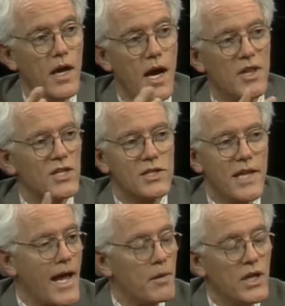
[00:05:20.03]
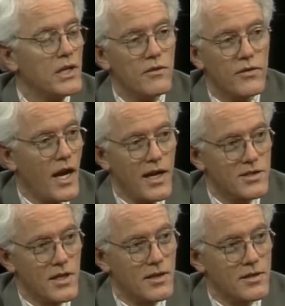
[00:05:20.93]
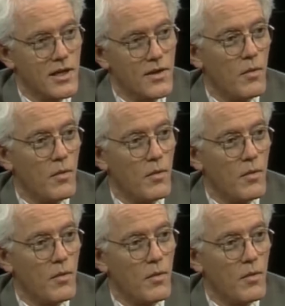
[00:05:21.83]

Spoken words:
I mean, this is not a big deal for the United States.